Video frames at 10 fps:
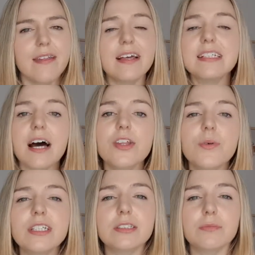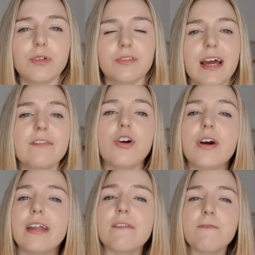There's other ways to move. Now, if you're
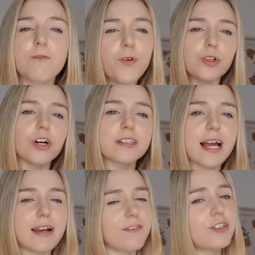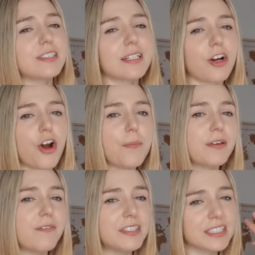in full lockdown, if you're stuck at home and
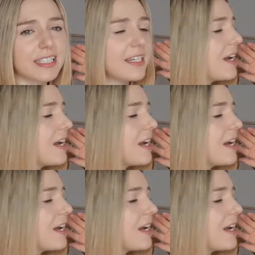you physically